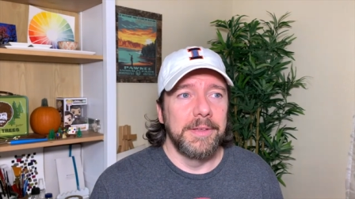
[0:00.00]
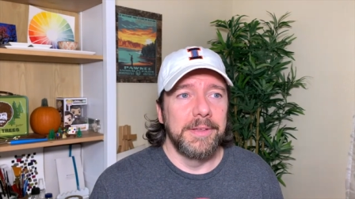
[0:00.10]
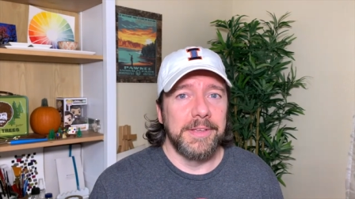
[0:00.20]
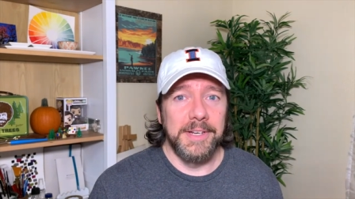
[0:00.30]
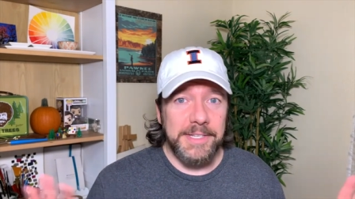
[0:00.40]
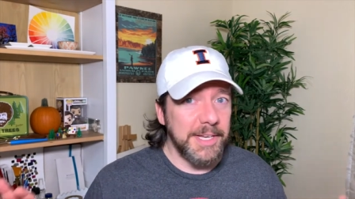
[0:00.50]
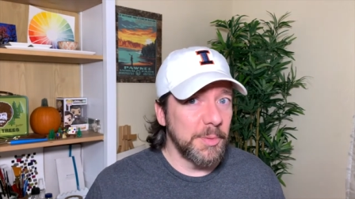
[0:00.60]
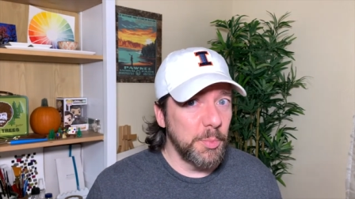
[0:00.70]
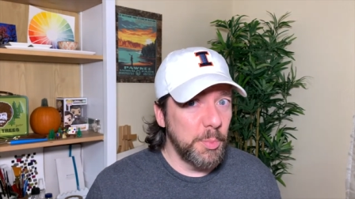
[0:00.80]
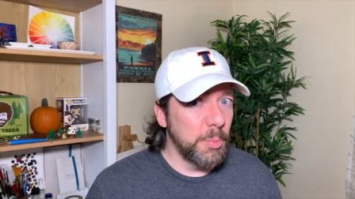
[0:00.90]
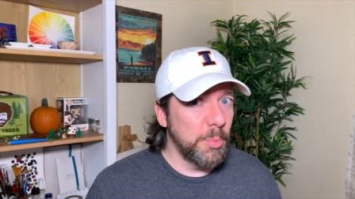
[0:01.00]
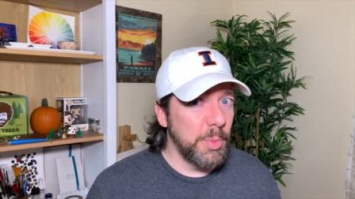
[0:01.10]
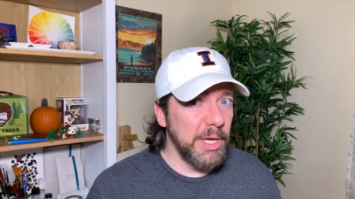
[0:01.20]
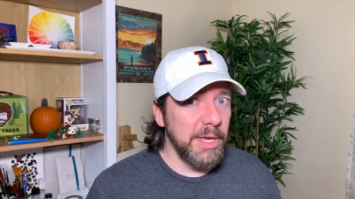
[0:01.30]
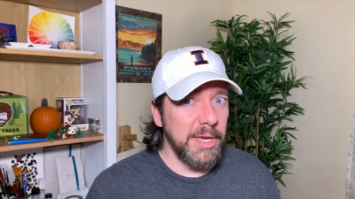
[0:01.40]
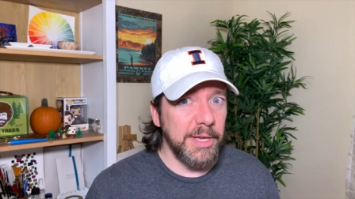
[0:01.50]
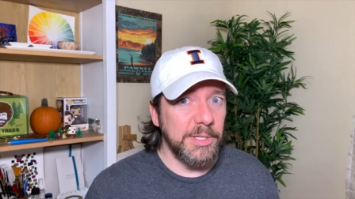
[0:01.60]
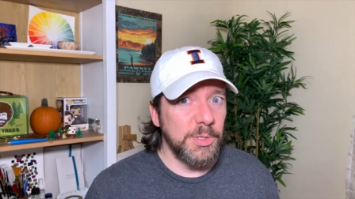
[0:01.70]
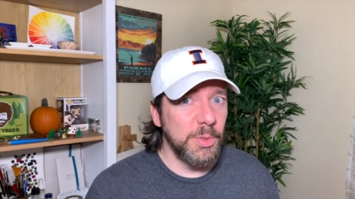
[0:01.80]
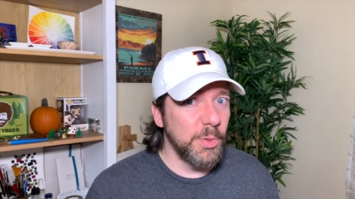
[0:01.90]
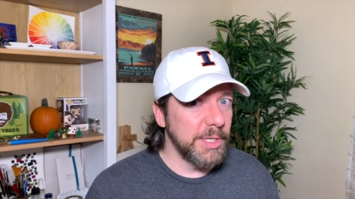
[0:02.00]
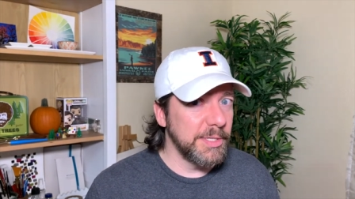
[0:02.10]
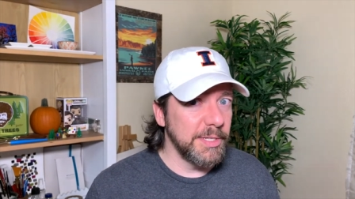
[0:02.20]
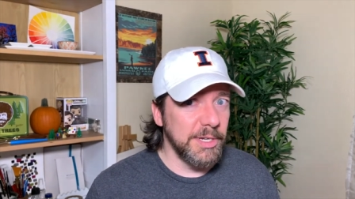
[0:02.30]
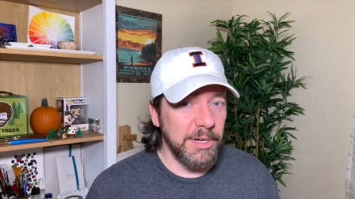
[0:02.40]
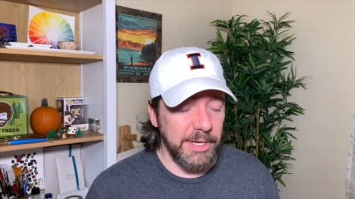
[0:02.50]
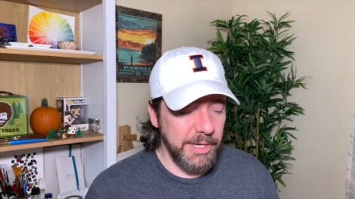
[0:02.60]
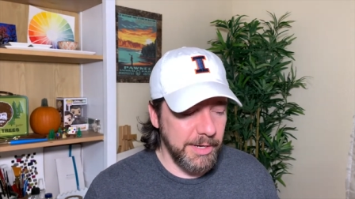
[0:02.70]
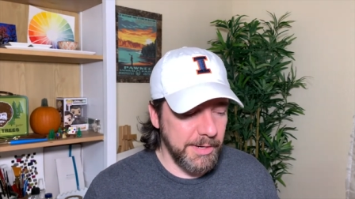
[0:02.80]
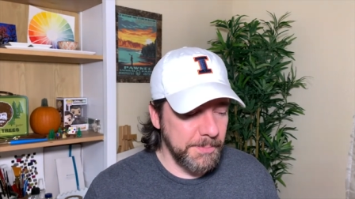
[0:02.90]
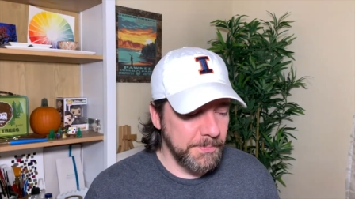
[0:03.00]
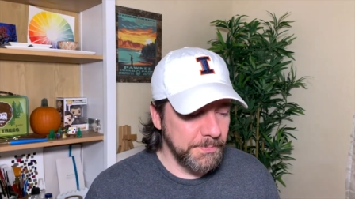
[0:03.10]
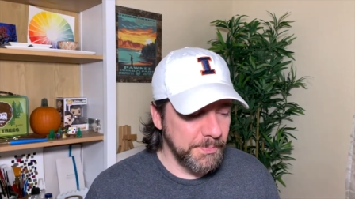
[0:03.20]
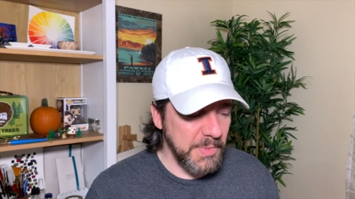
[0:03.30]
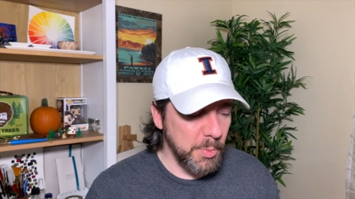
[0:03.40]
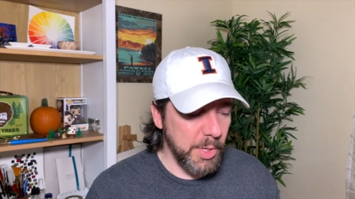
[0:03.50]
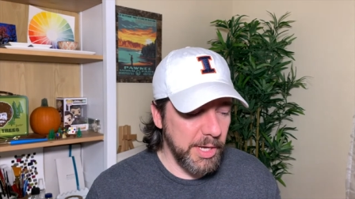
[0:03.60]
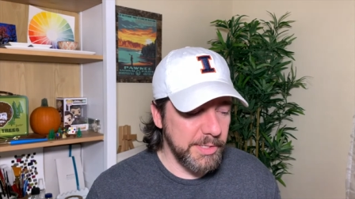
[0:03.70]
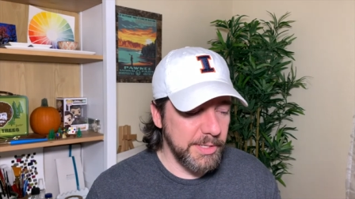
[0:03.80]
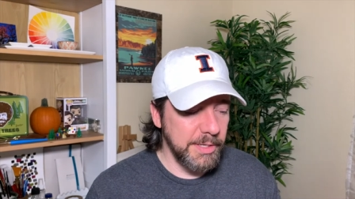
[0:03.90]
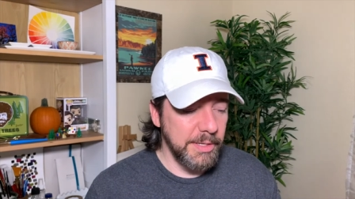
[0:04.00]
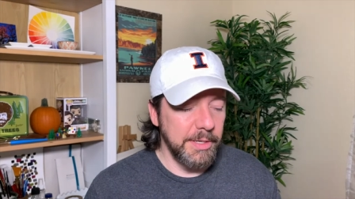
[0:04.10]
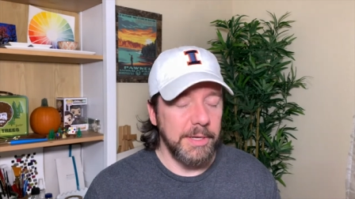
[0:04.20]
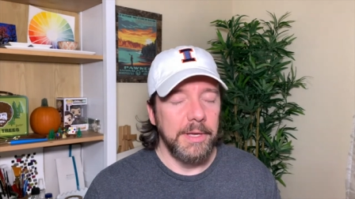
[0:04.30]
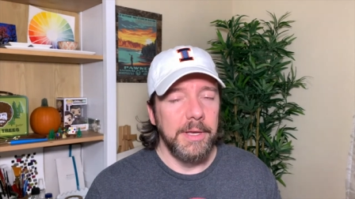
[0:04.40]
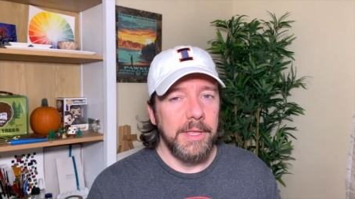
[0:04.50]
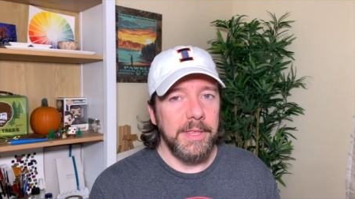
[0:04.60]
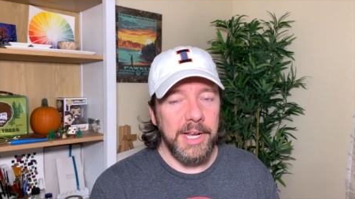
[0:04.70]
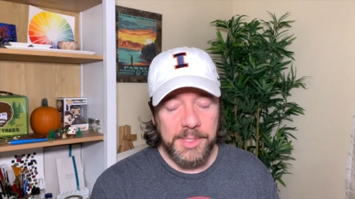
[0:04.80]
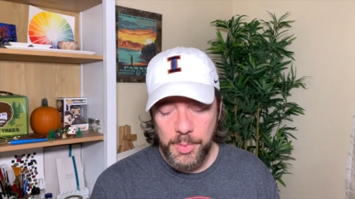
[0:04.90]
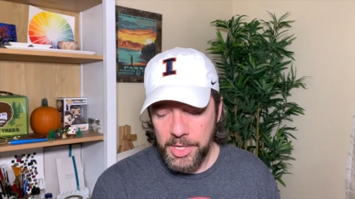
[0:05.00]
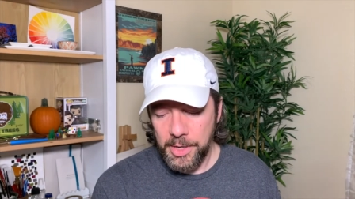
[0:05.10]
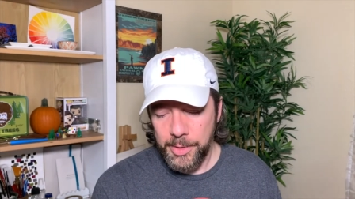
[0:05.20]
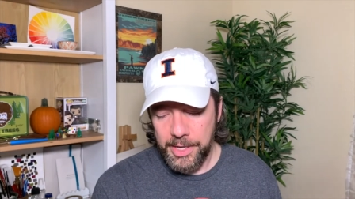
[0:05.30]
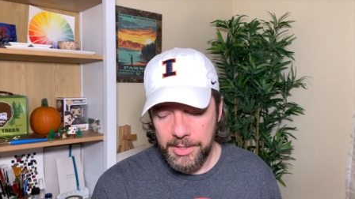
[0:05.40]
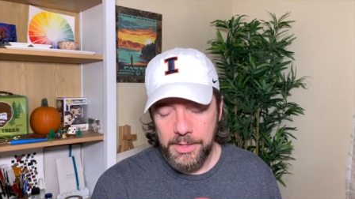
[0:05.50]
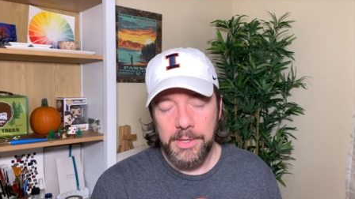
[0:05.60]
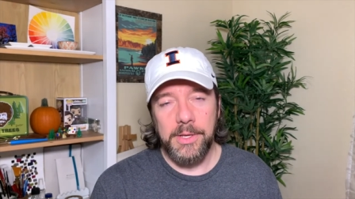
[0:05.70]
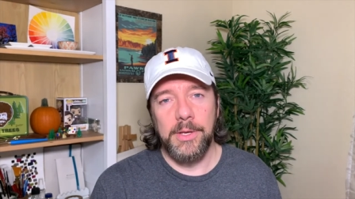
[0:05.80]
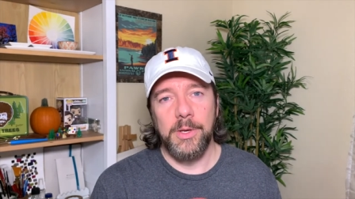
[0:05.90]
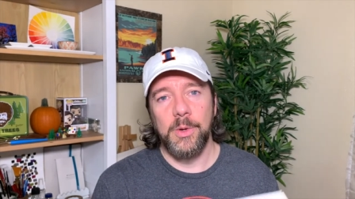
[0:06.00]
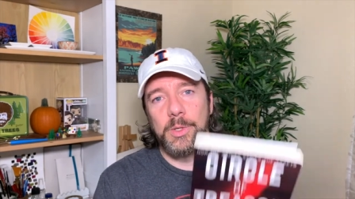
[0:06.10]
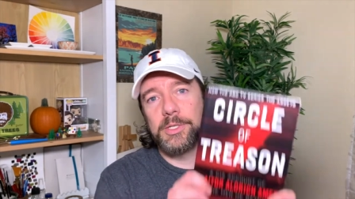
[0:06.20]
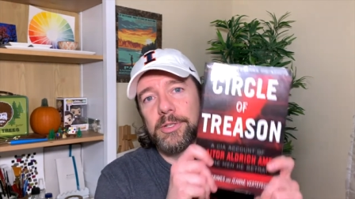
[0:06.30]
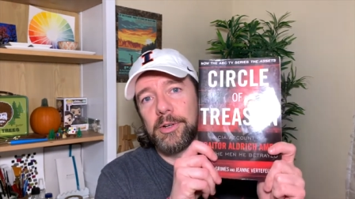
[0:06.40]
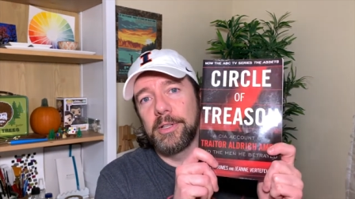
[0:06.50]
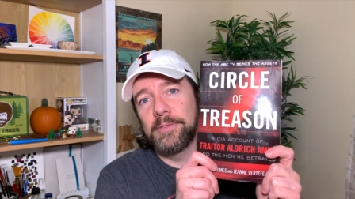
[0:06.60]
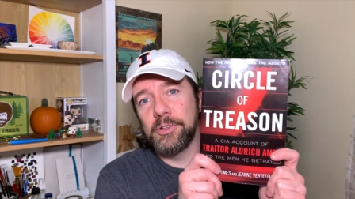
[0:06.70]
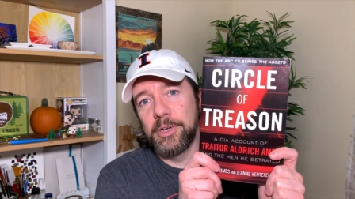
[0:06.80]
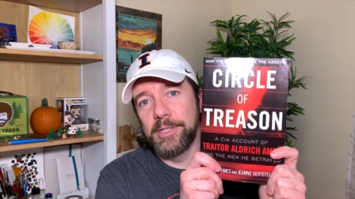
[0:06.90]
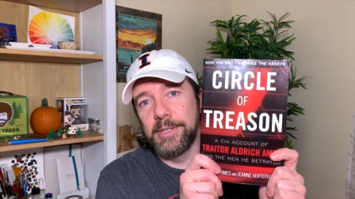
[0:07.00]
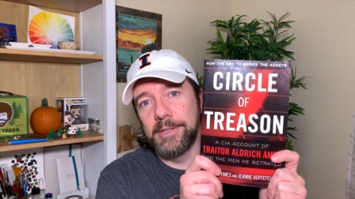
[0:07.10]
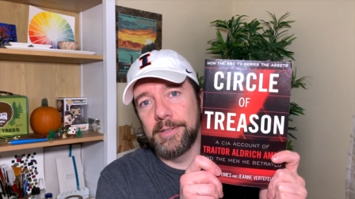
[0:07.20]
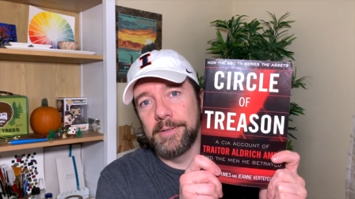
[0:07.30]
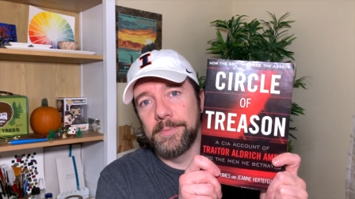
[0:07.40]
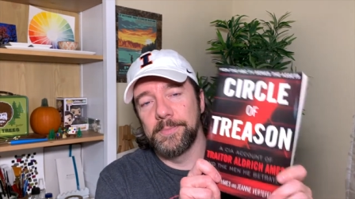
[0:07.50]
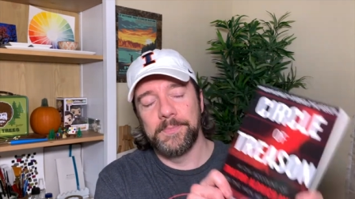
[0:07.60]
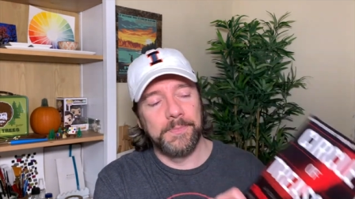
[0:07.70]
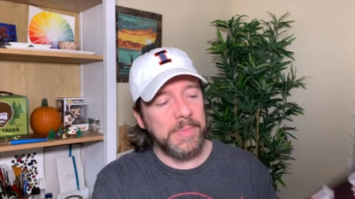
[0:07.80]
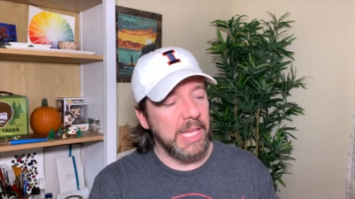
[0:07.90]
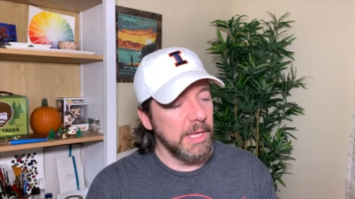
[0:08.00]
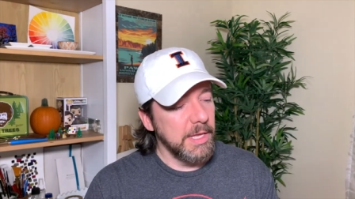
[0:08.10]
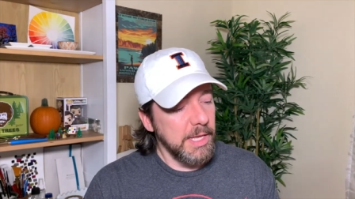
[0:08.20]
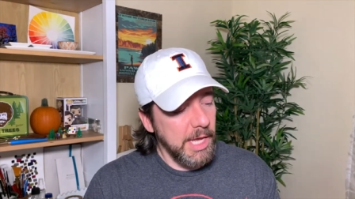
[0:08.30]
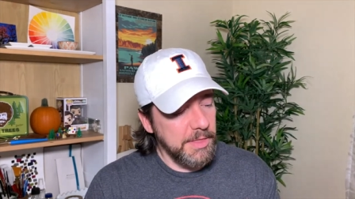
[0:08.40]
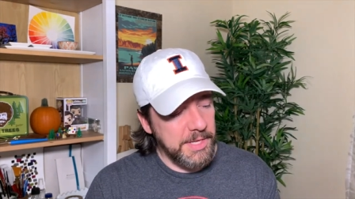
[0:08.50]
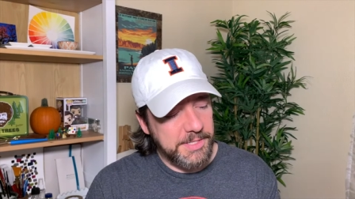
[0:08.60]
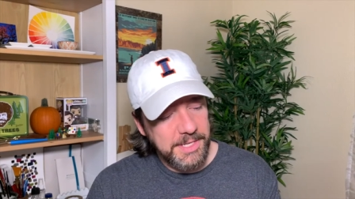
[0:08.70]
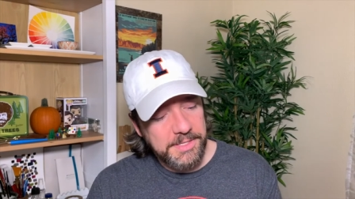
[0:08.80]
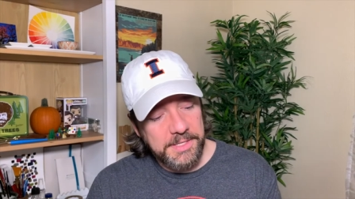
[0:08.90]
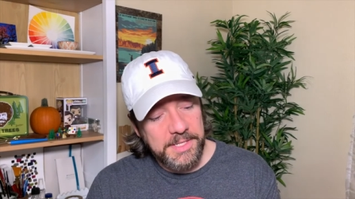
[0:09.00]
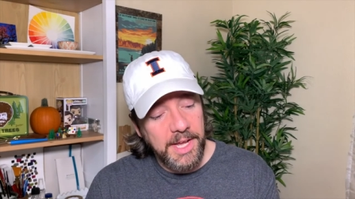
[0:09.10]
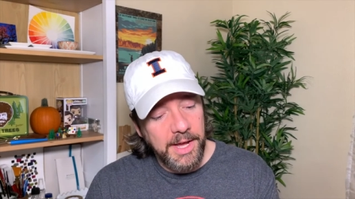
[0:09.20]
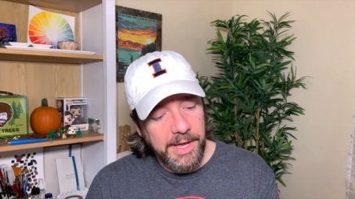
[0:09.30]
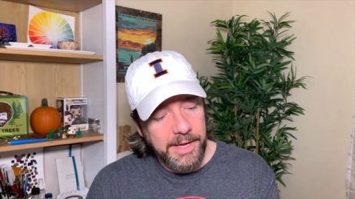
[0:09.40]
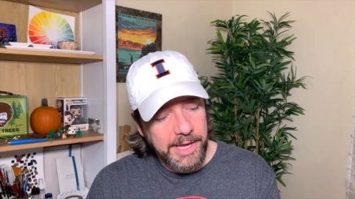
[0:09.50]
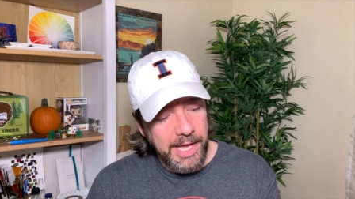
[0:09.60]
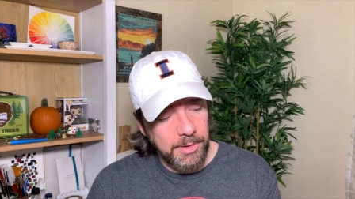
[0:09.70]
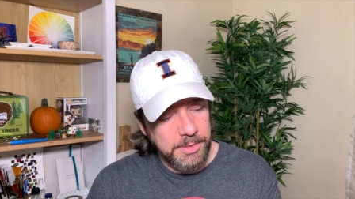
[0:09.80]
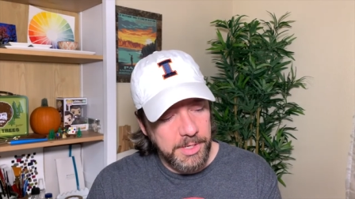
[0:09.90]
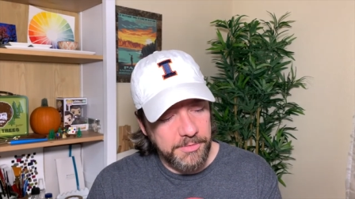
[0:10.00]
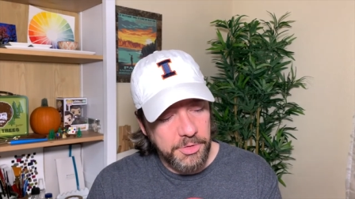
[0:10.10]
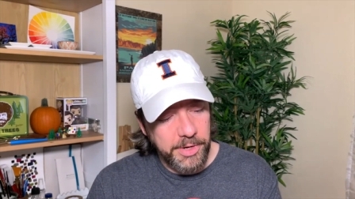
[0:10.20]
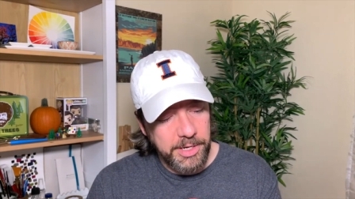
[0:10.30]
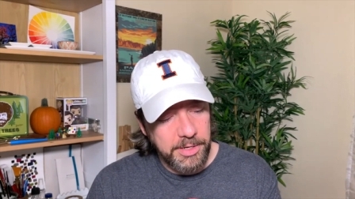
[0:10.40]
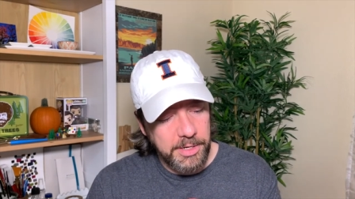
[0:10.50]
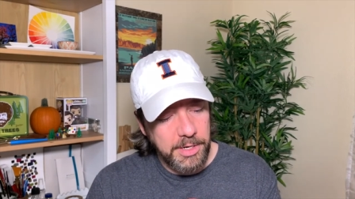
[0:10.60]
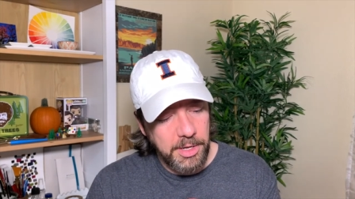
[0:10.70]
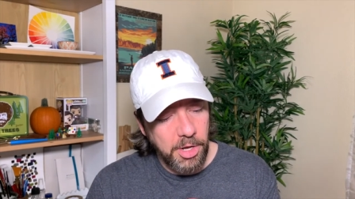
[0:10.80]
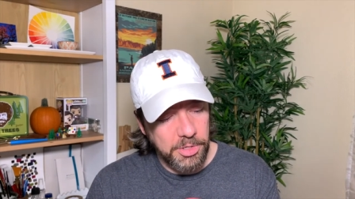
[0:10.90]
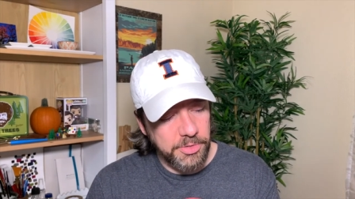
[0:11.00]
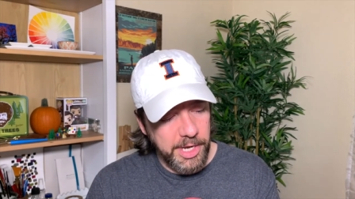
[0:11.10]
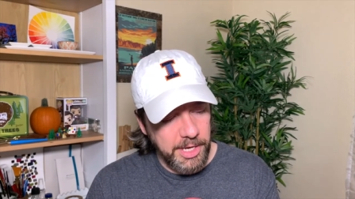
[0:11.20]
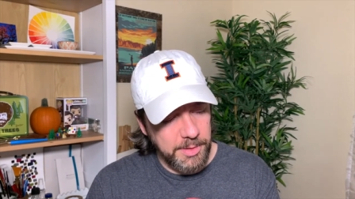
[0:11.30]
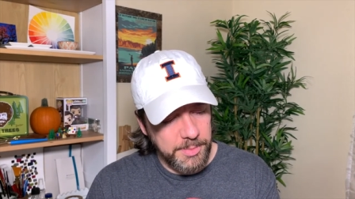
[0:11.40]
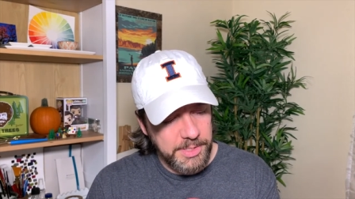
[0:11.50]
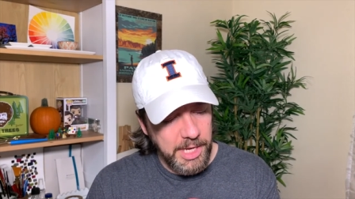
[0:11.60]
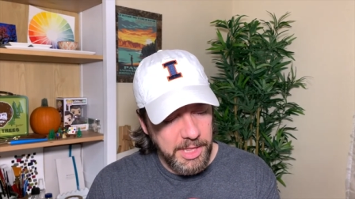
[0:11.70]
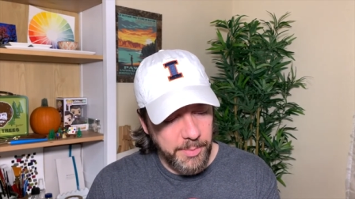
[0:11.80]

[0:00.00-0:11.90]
gonna take a big twist and turn here, but the next book I read was Circle of Treason. And this is the CIA account of traitor Aldrich Ames and the